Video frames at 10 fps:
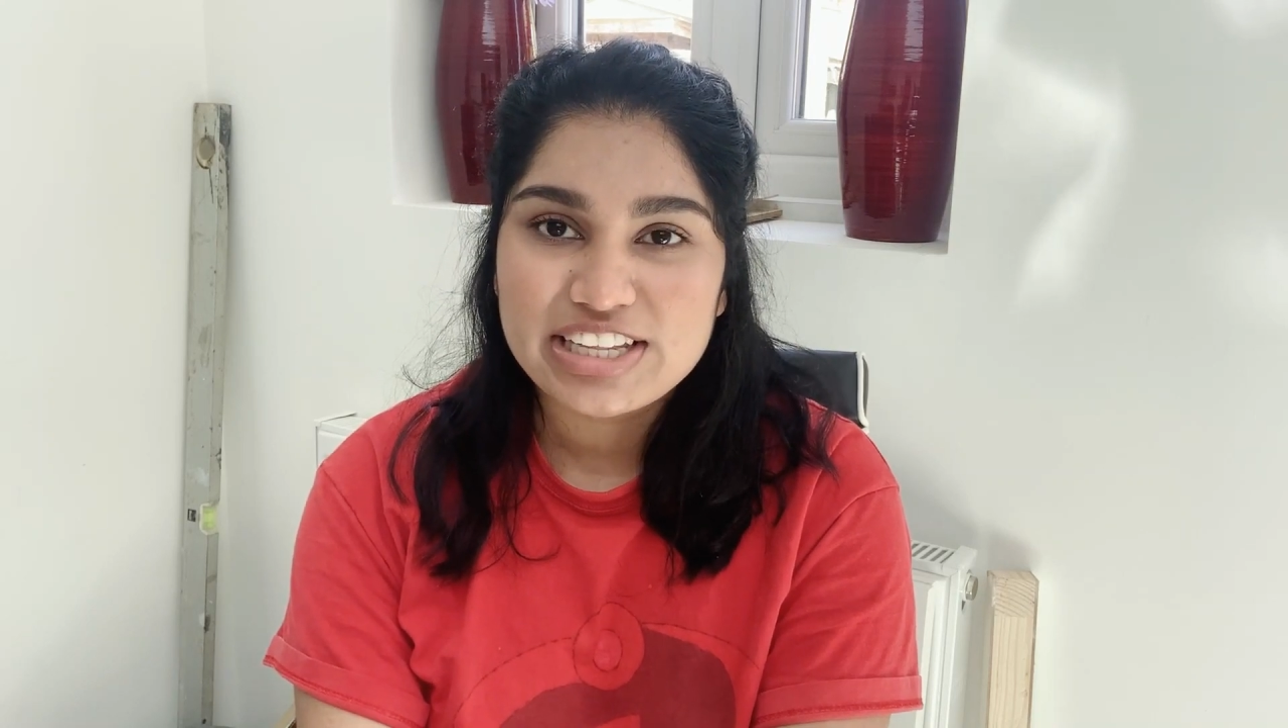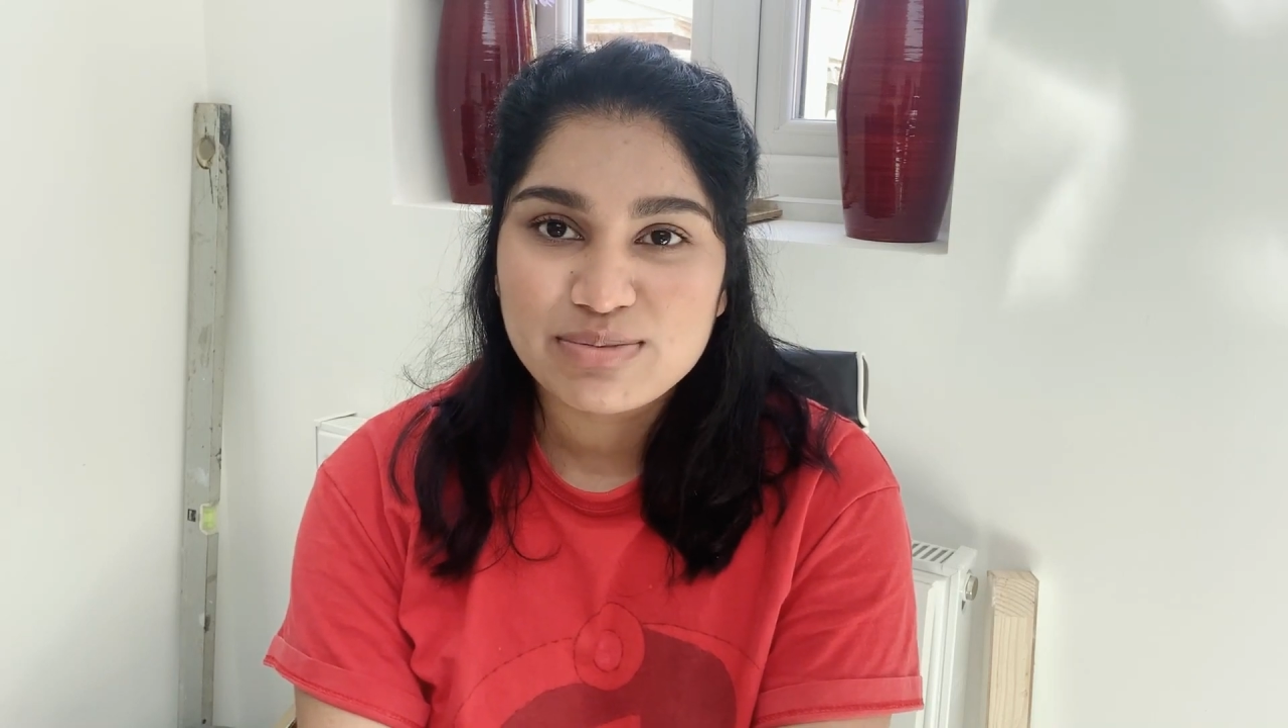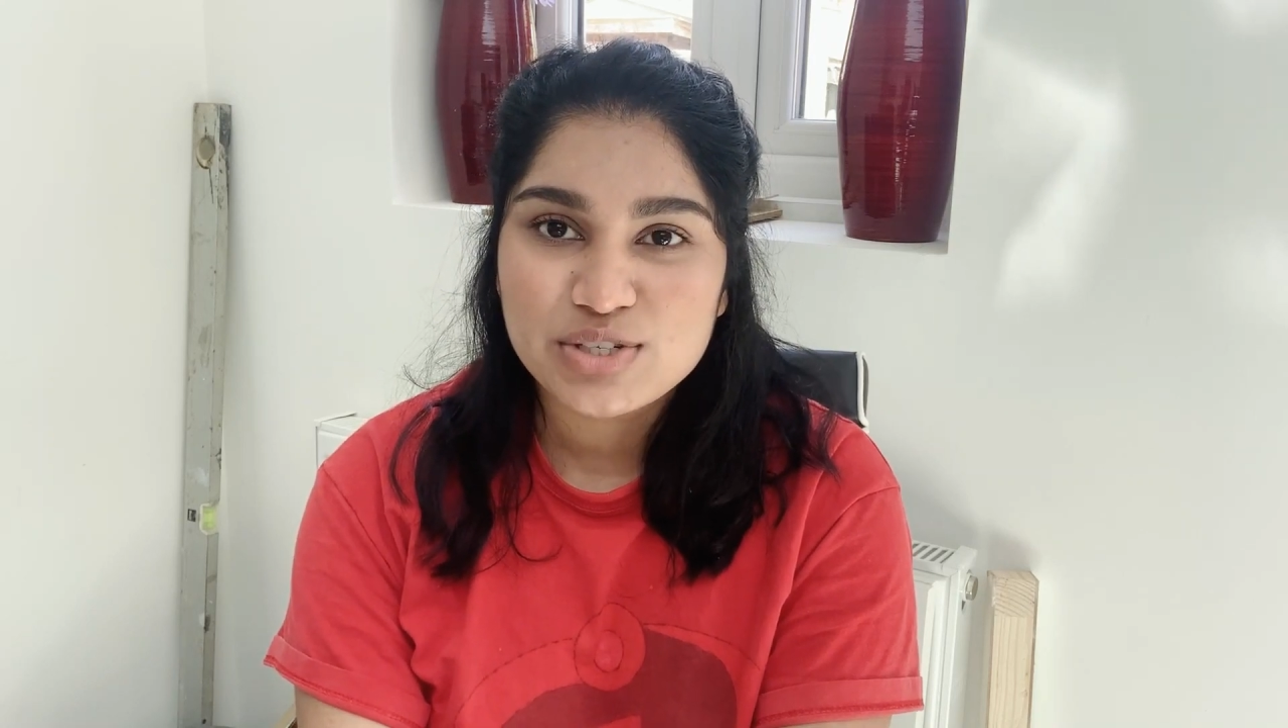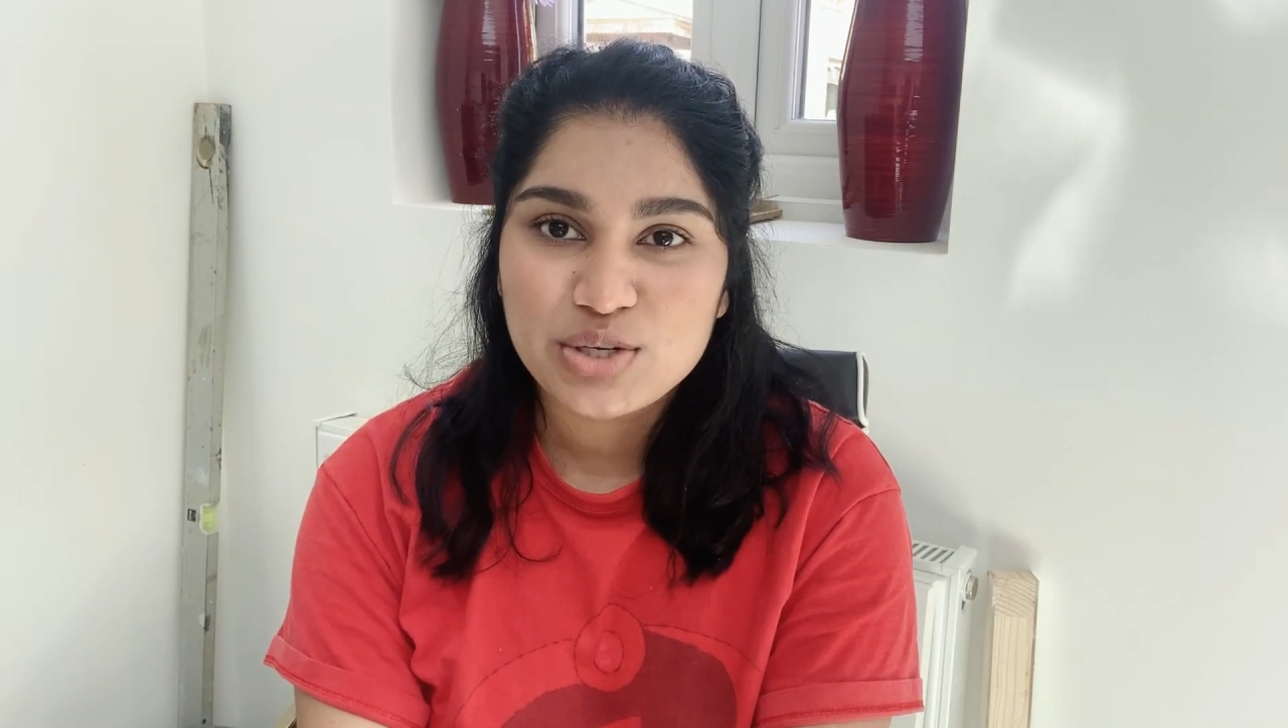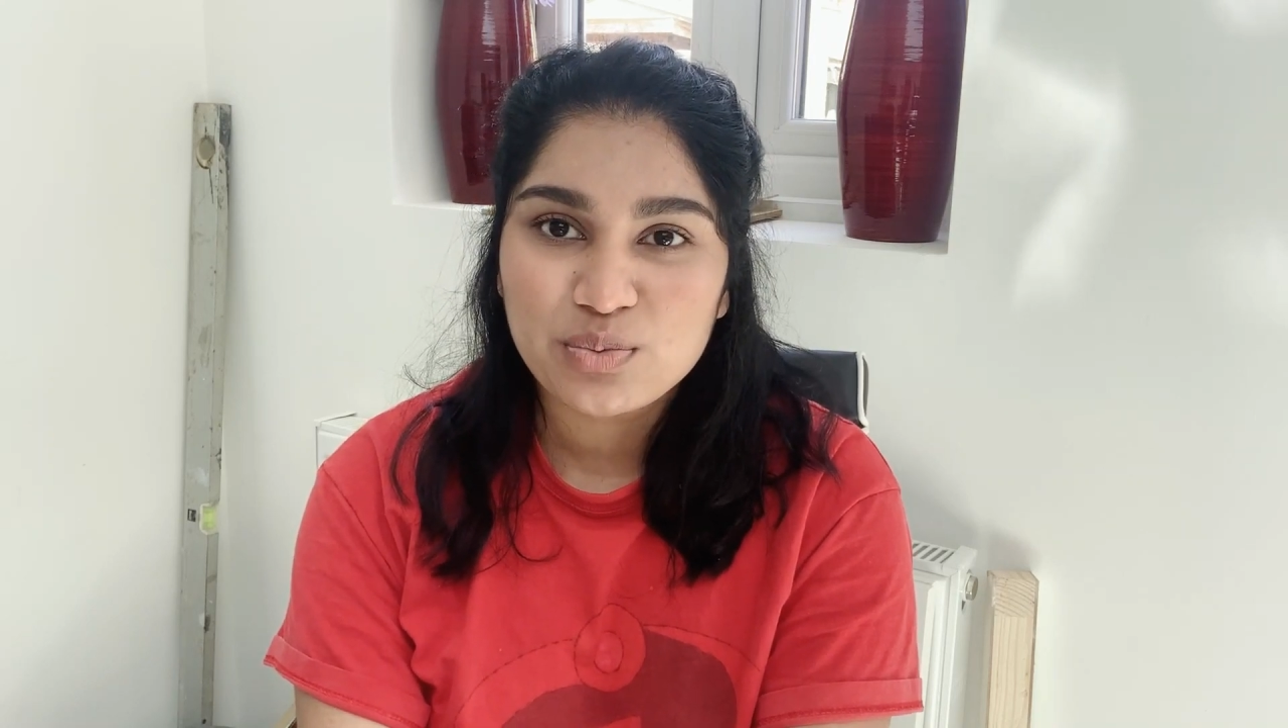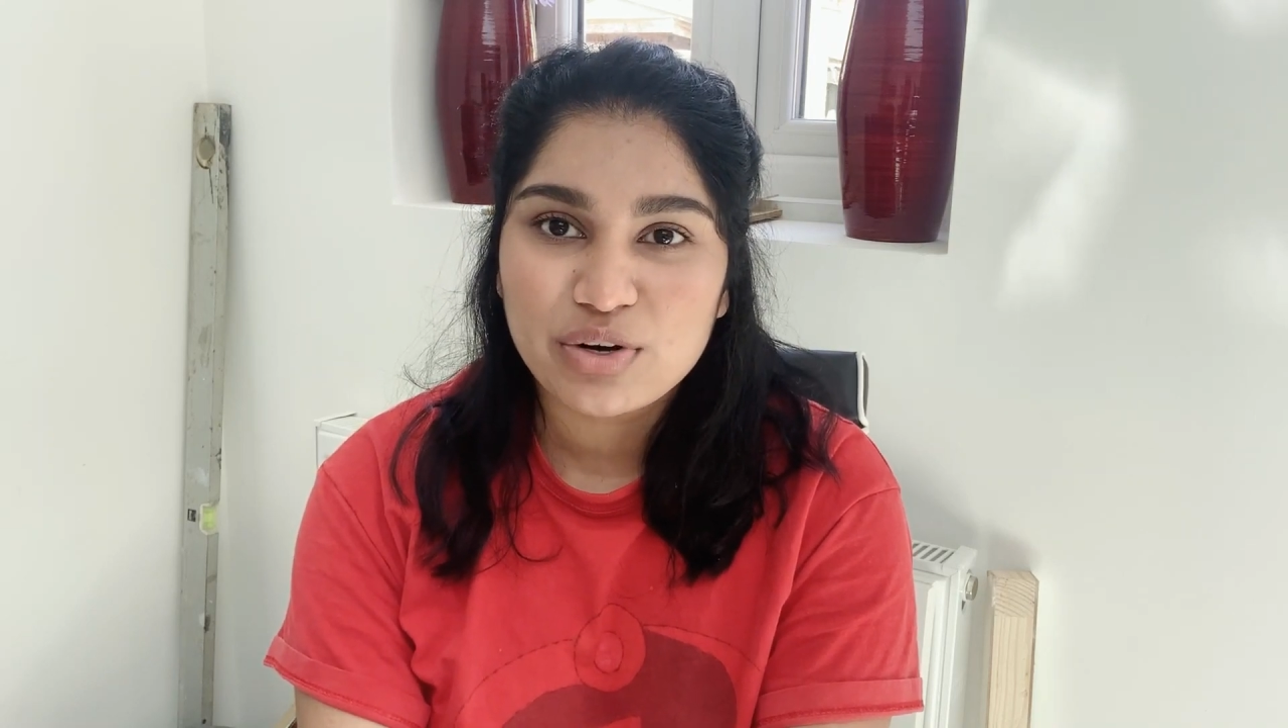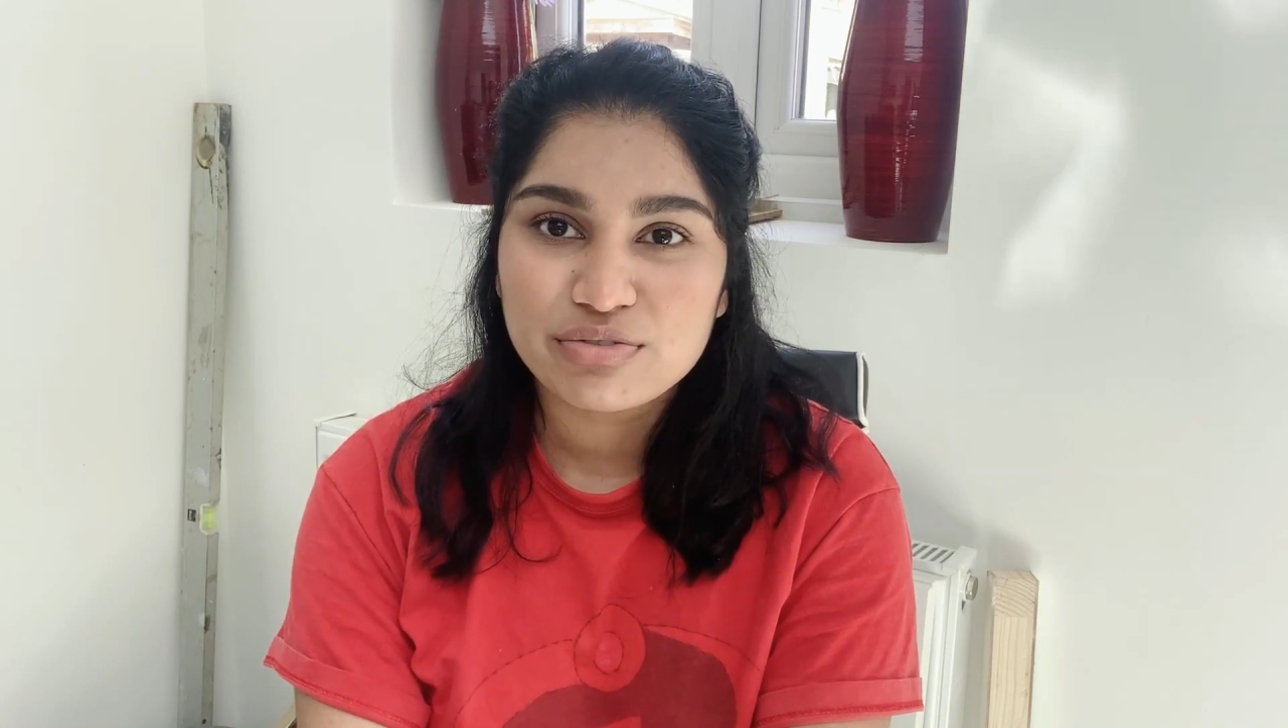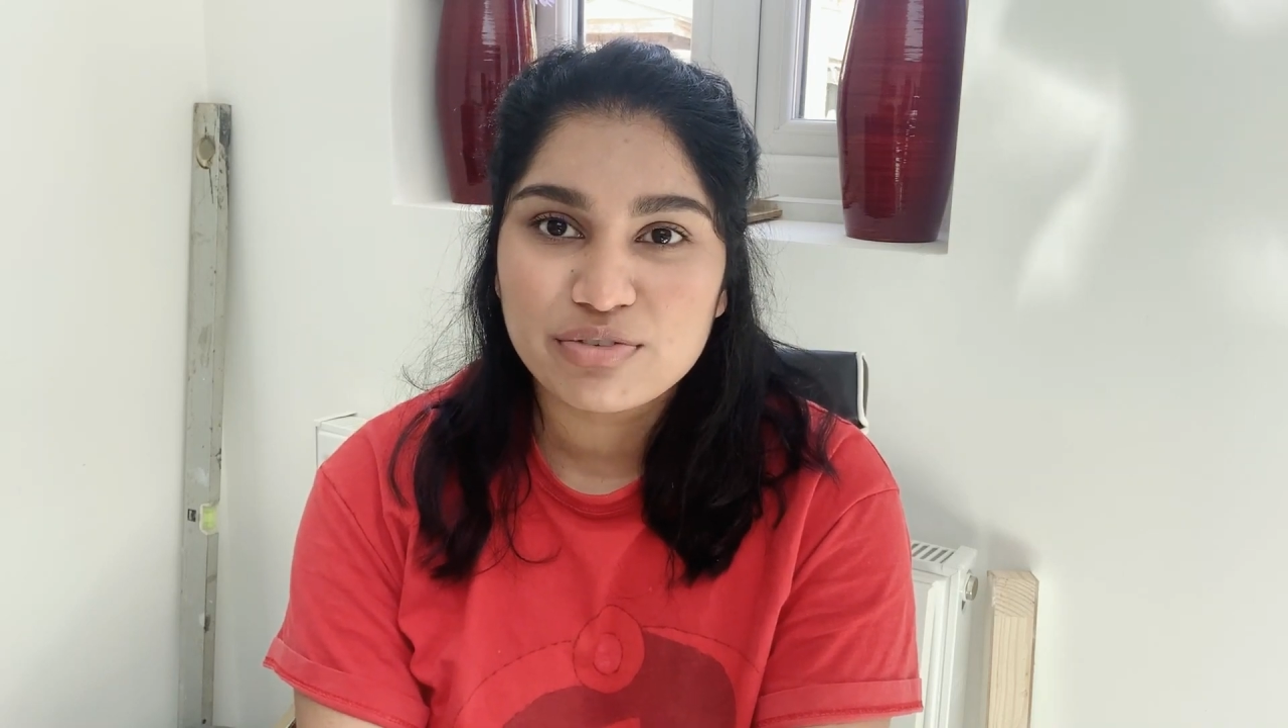them to do one